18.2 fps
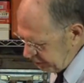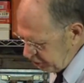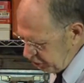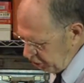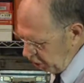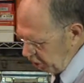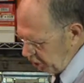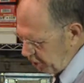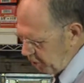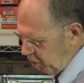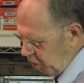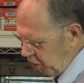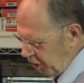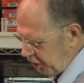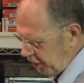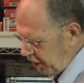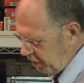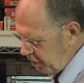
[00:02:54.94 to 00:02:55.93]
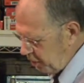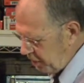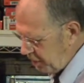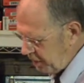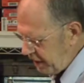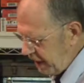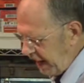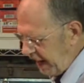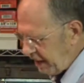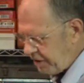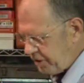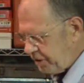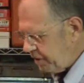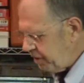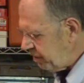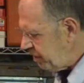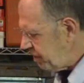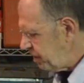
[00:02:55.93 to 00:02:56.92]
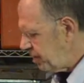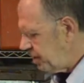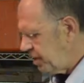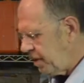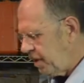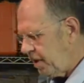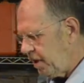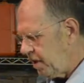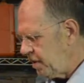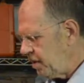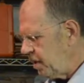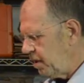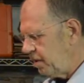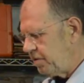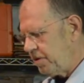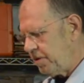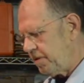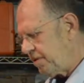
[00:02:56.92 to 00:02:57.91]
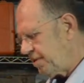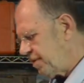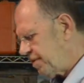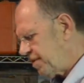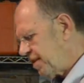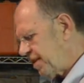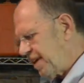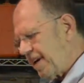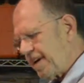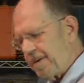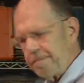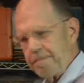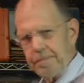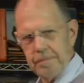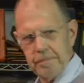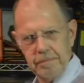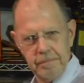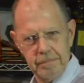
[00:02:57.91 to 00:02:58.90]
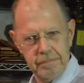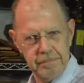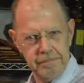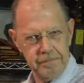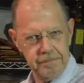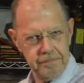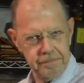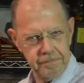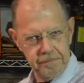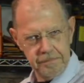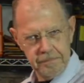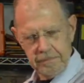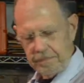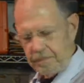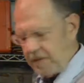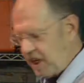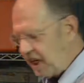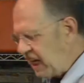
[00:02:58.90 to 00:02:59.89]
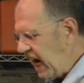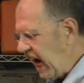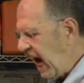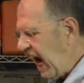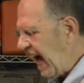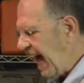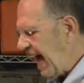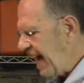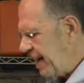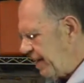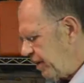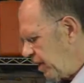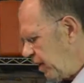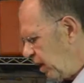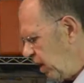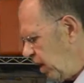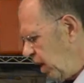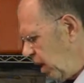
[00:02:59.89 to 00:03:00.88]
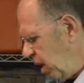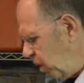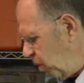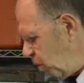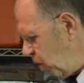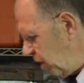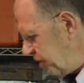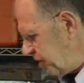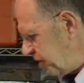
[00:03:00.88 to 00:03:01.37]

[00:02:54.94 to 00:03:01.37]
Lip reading: started working with that just to kind of guide one